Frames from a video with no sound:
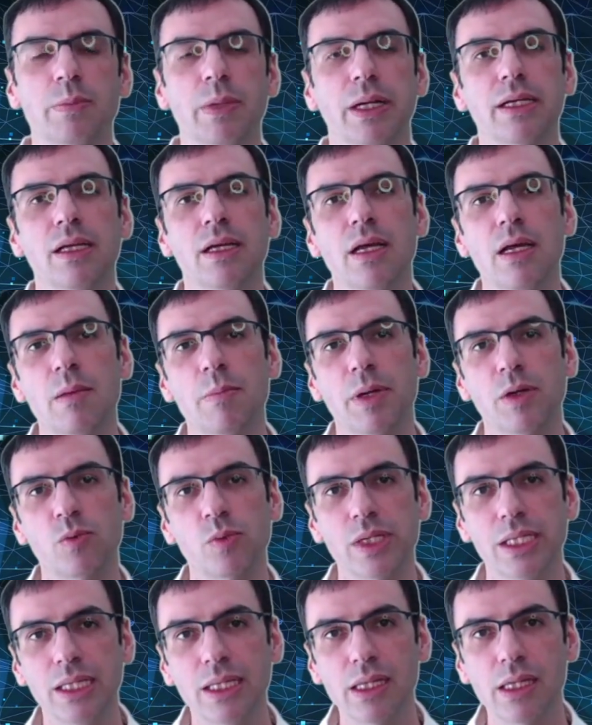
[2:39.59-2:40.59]
But
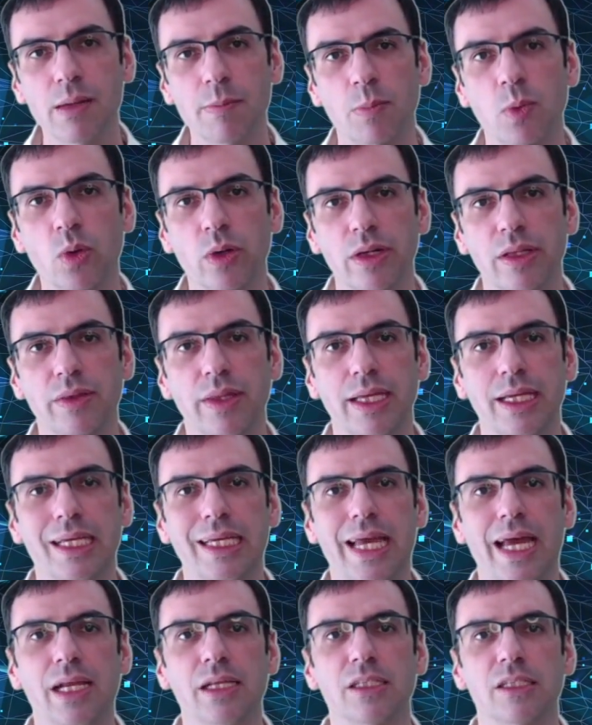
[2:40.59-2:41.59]
really the important thing,
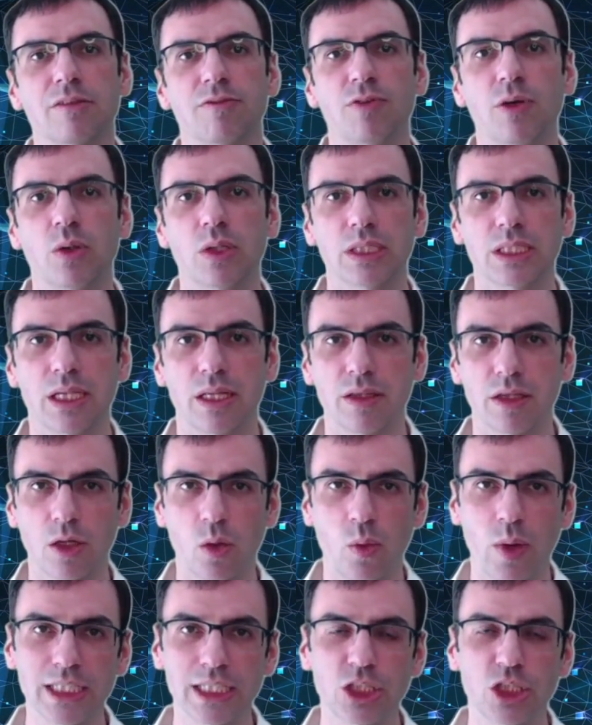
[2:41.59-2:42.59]
again, is to focus on the
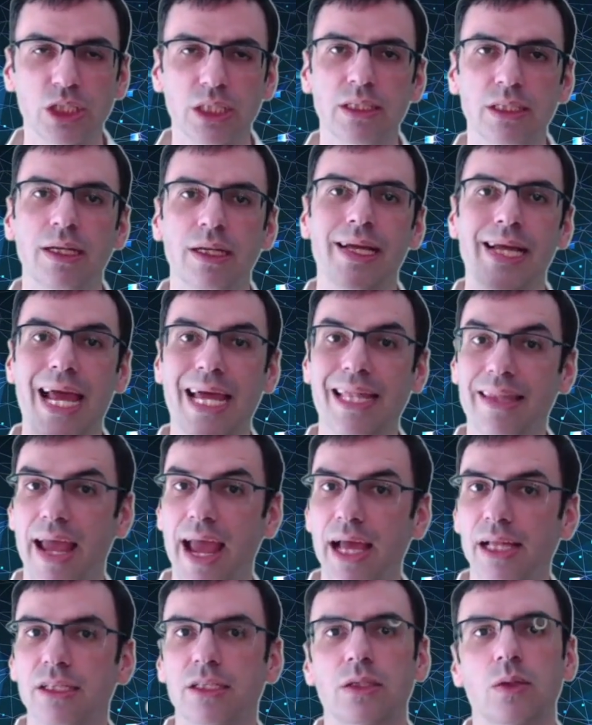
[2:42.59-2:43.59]
question and the
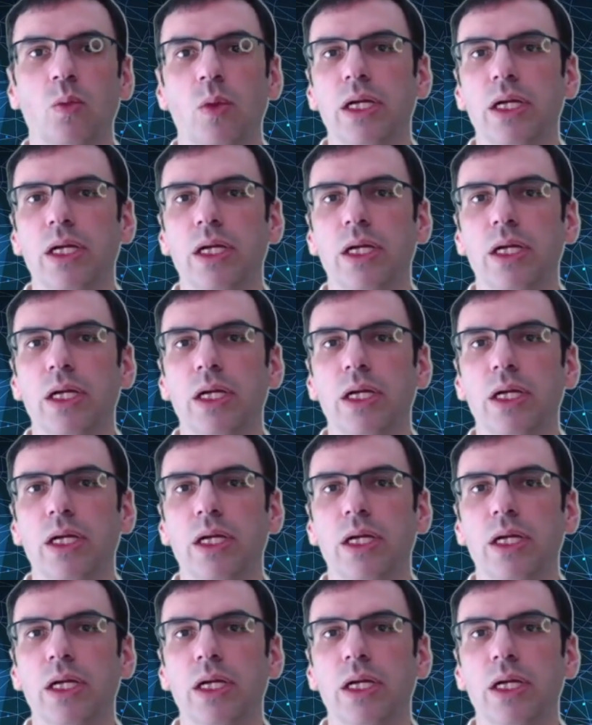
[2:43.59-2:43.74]
answer.